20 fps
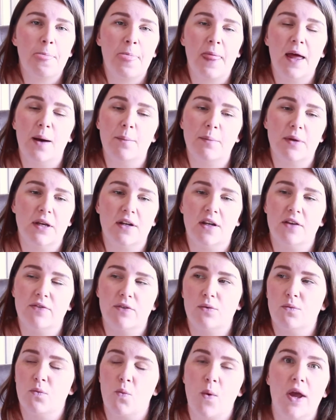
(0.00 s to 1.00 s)
And
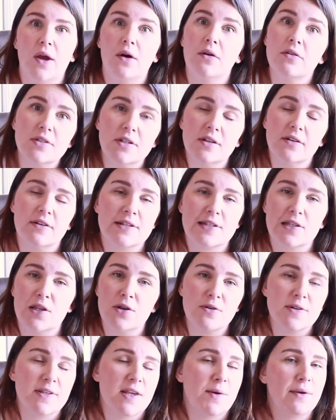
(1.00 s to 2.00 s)
even way older, as
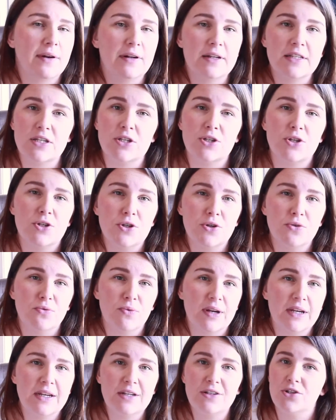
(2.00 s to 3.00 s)
long as they want to listen to you
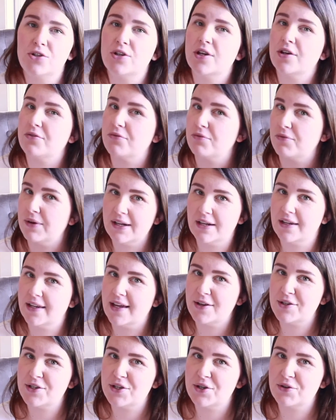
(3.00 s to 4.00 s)
read, you can read
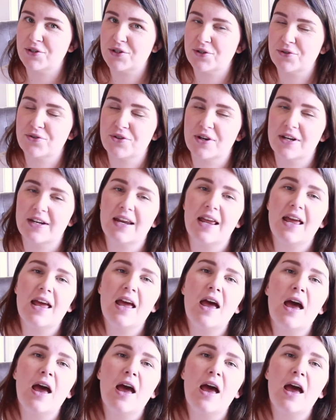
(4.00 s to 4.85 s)
aloud to your children.